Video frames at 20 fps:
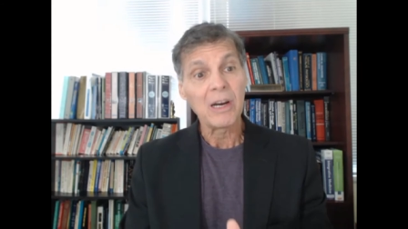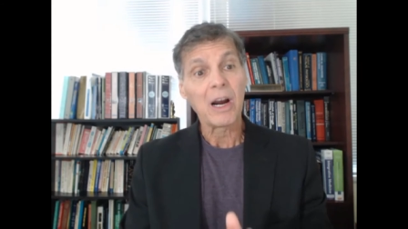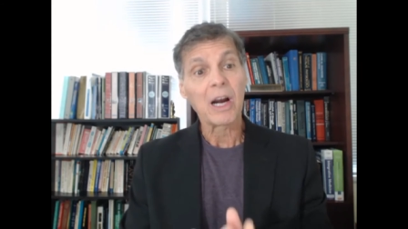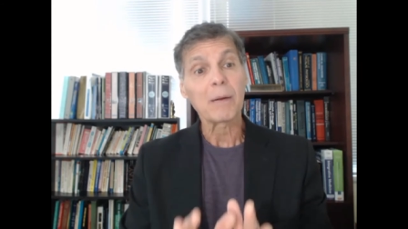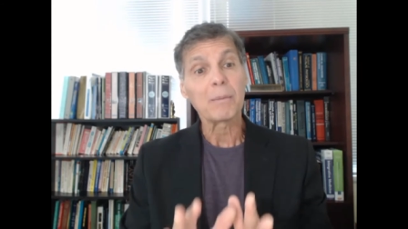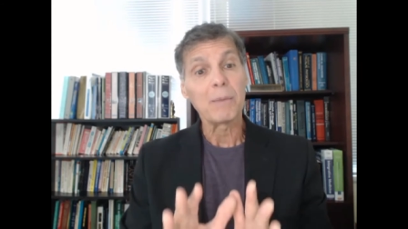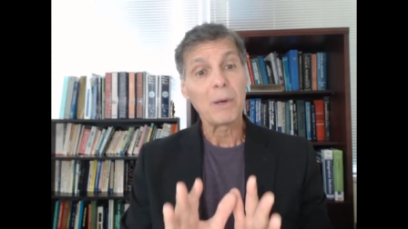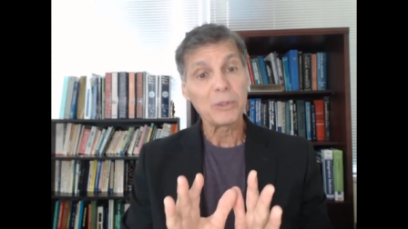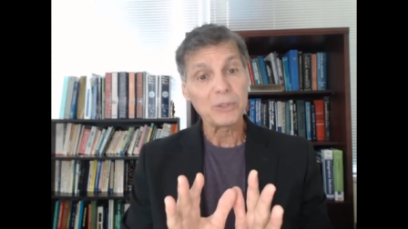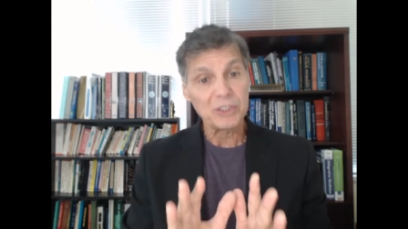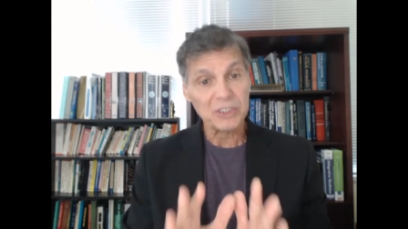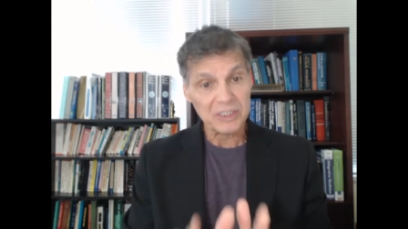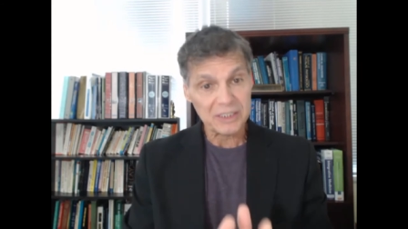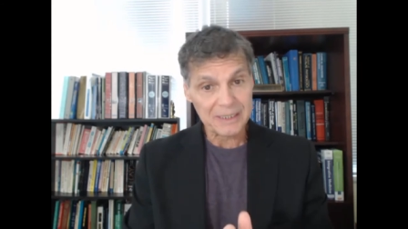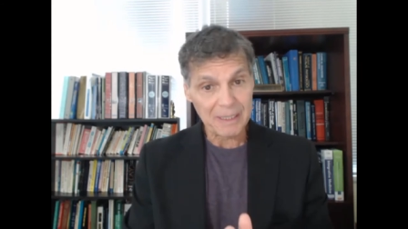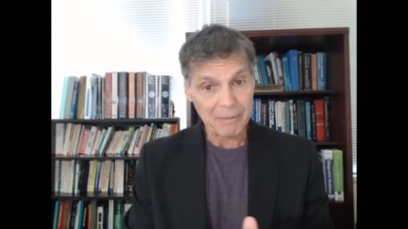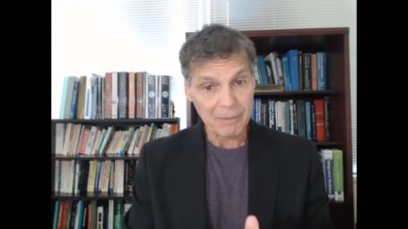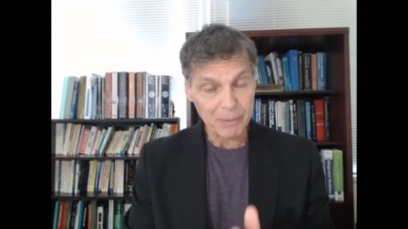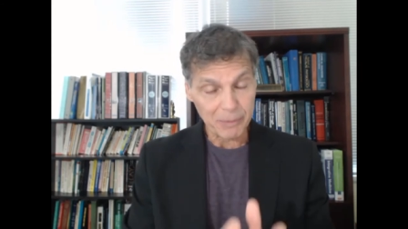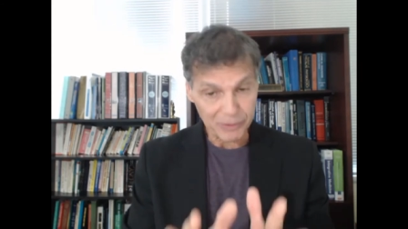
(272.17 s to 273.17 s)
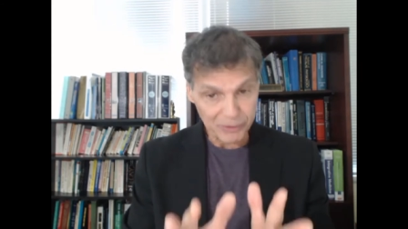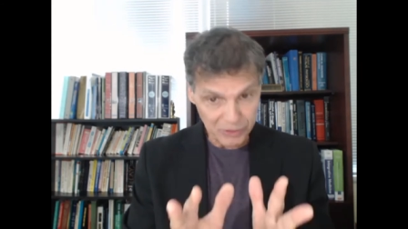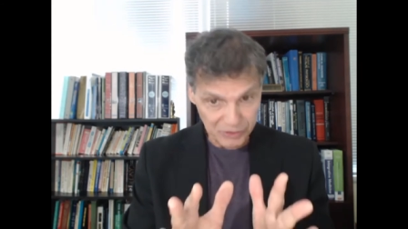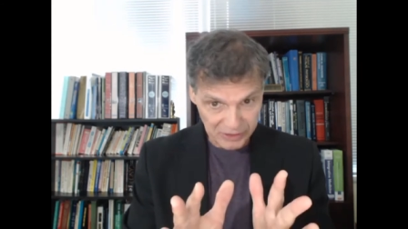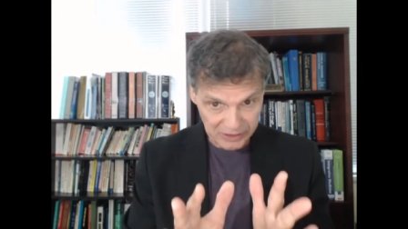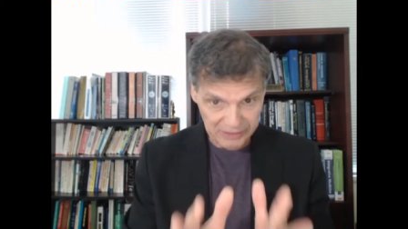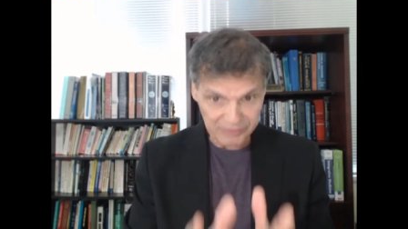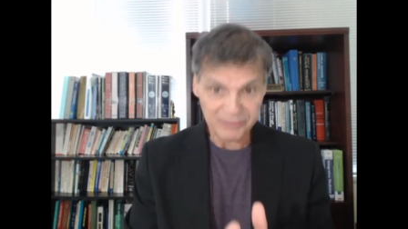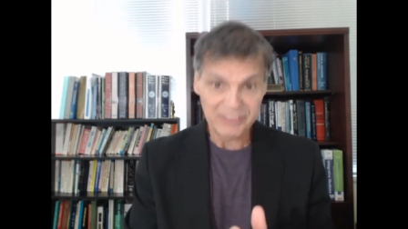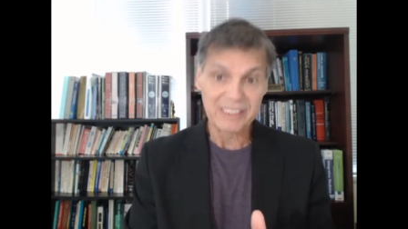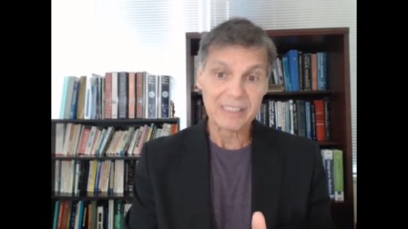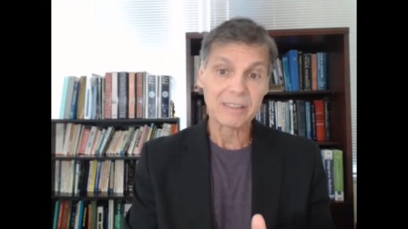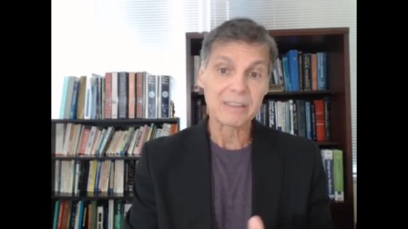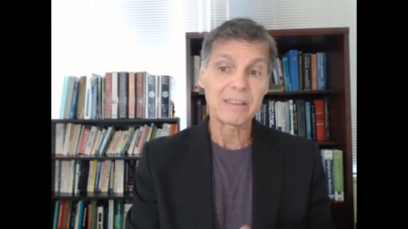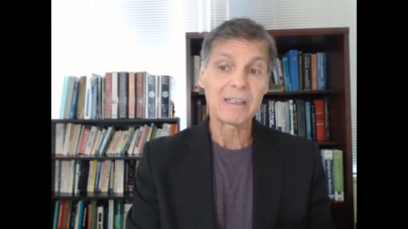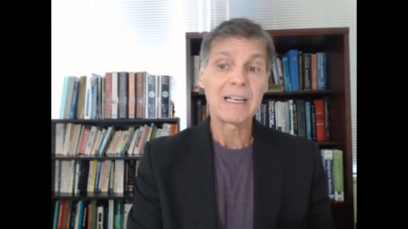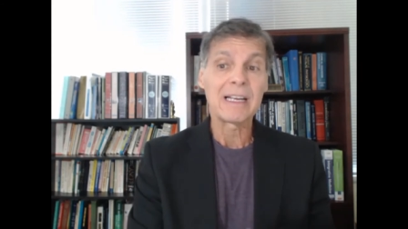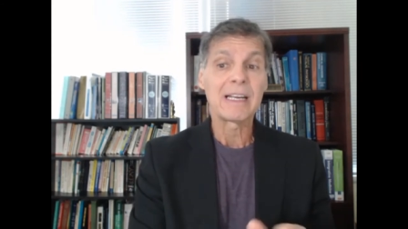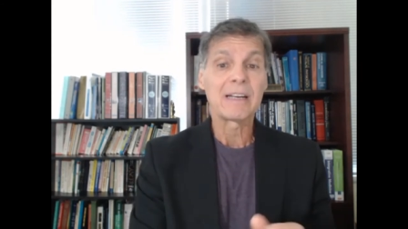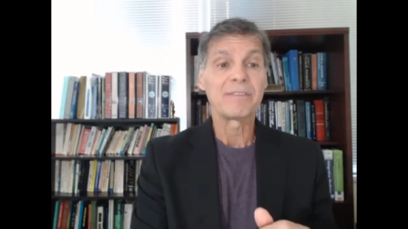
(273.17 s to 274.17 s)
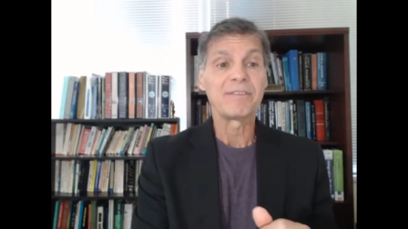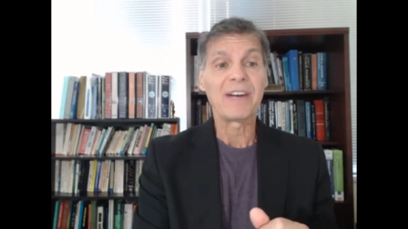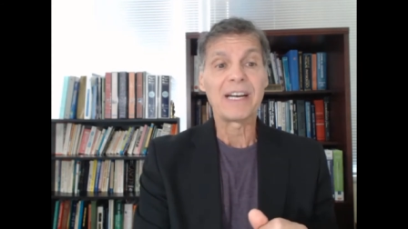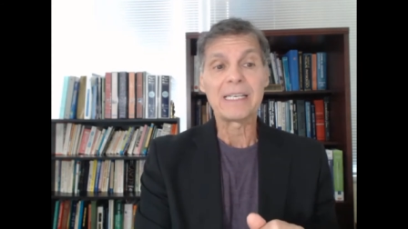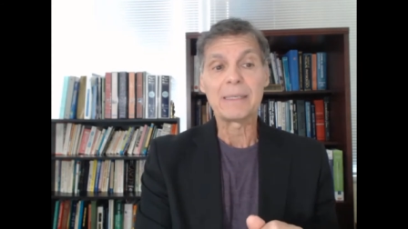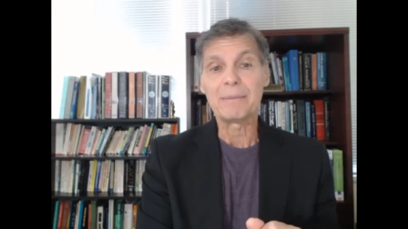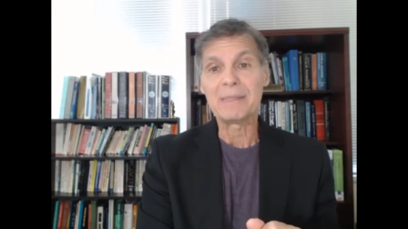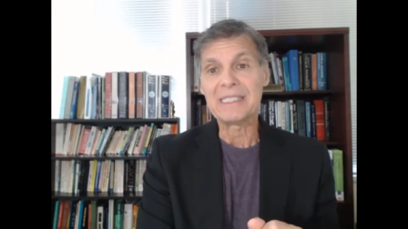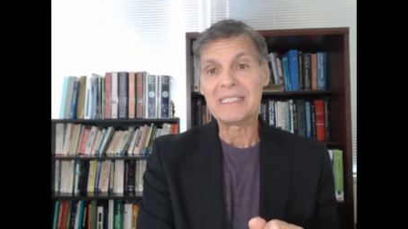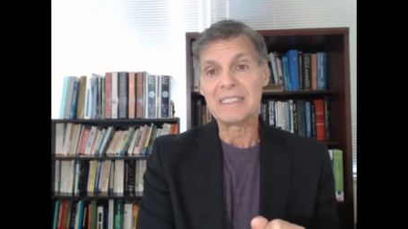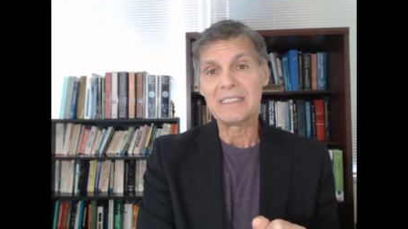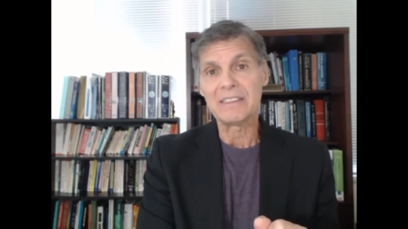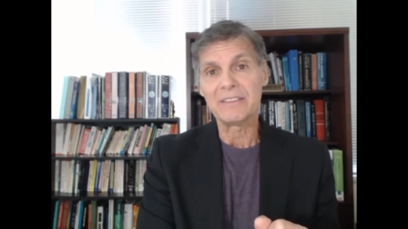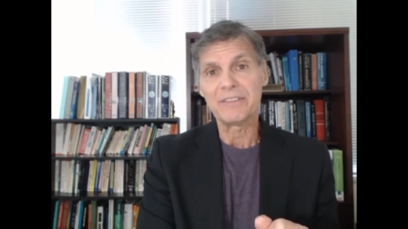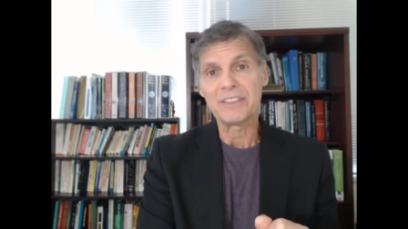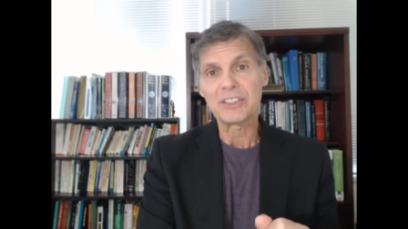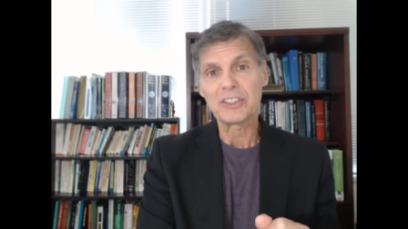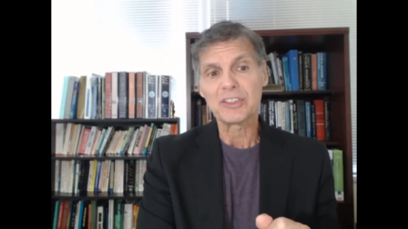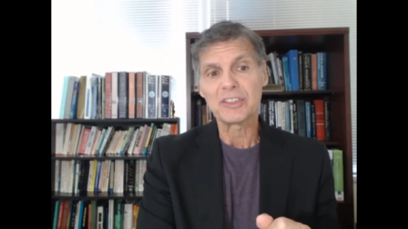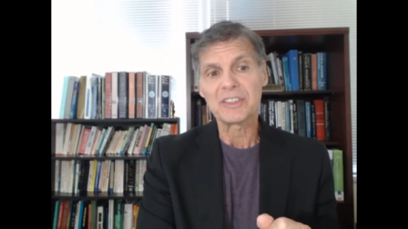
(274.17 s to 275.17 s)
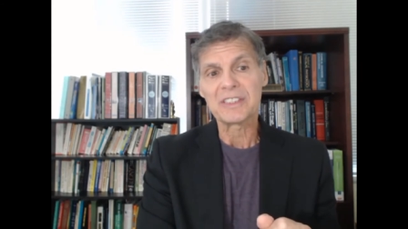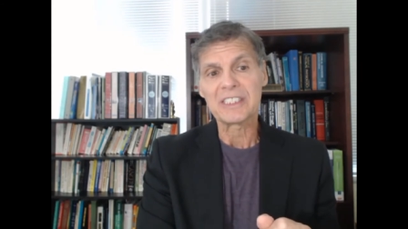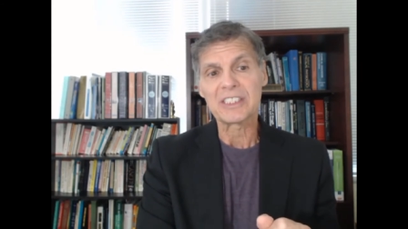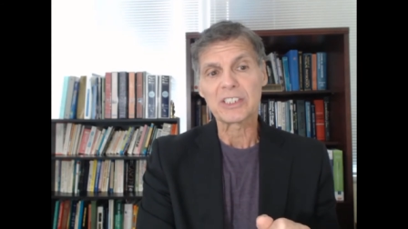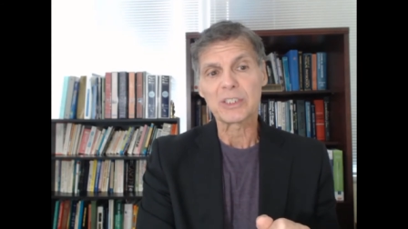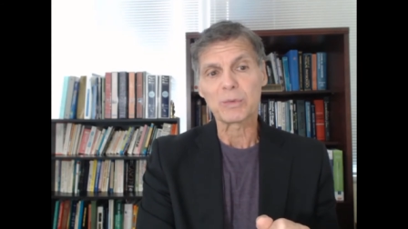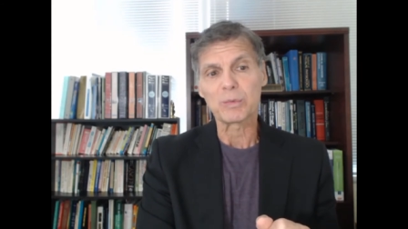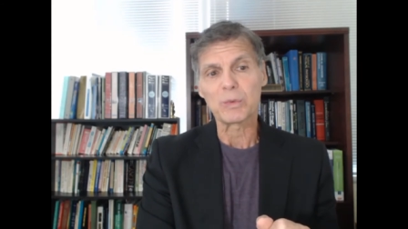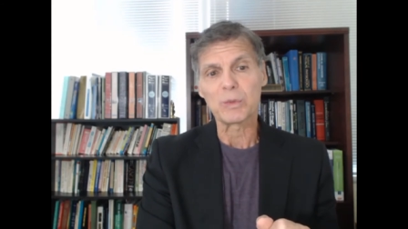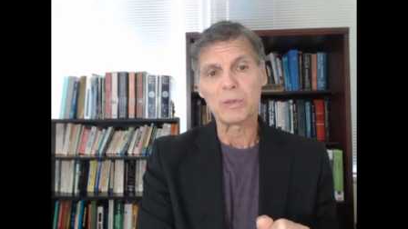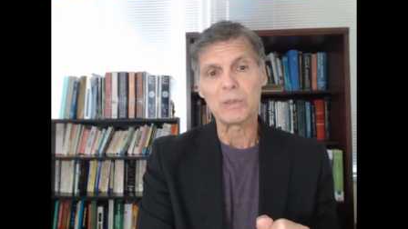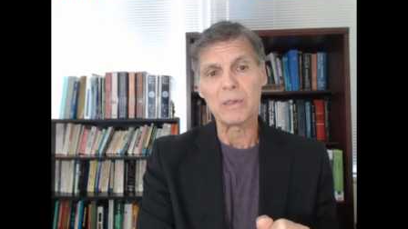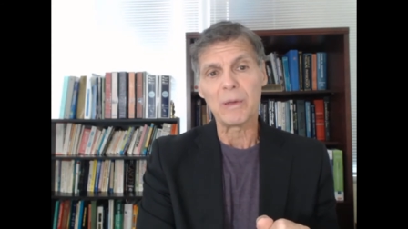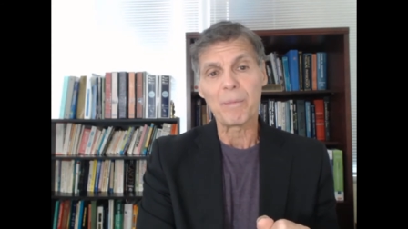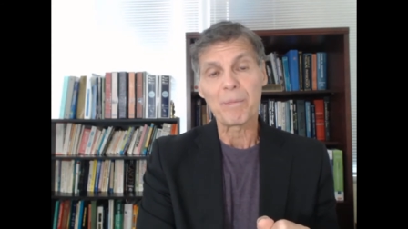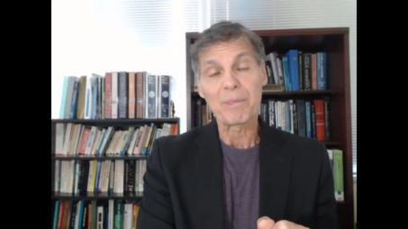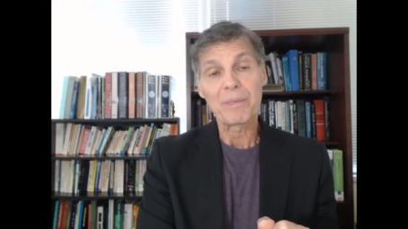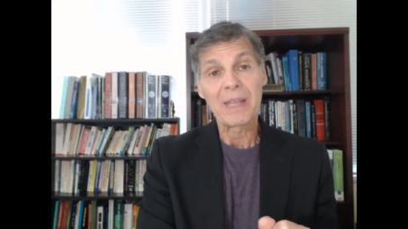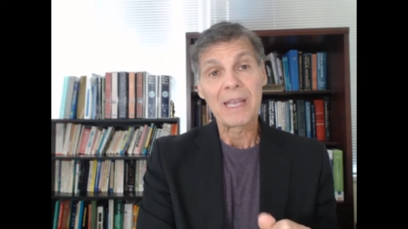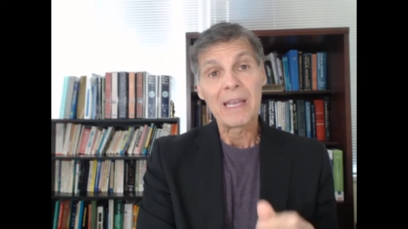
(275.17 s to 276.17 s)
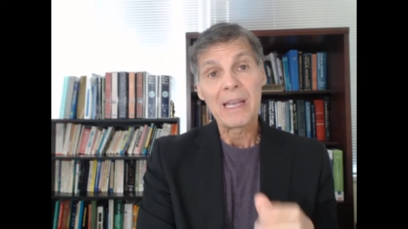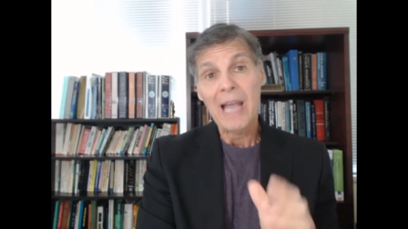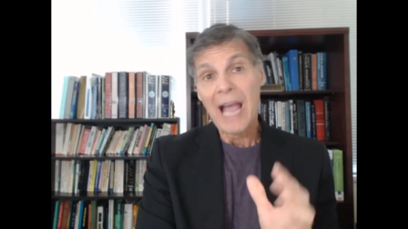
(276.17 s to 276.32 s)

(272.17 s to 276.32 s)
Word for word: are most susceptible to severe vitamin E deficiency as a rule.